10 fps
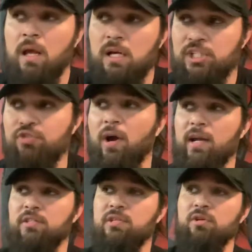
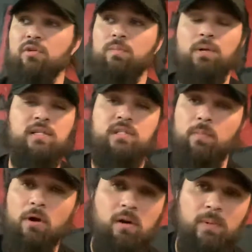strength to press the
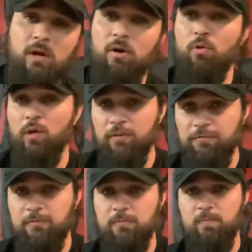barbell with
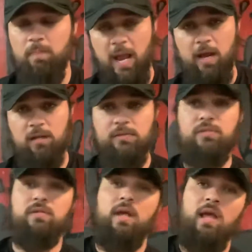
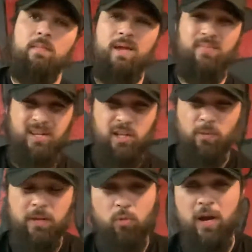bands and maybe a
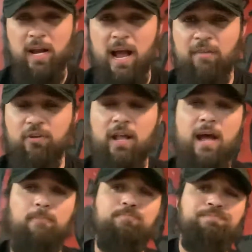little bit of weight after
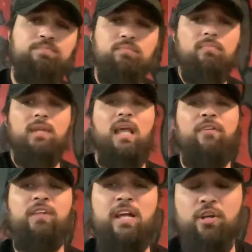that.
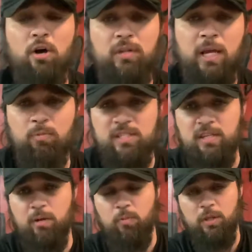If they don't, then we
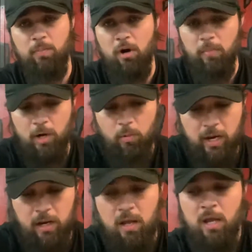stick them with the barbell
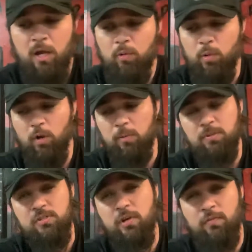weight. We want to
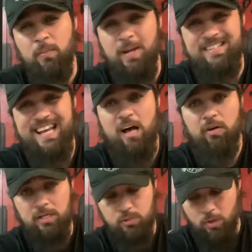preserve their
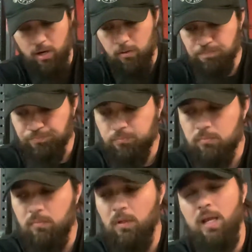mentality as well.
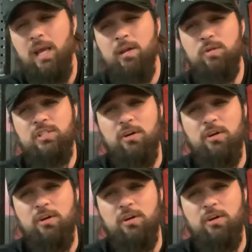And then we start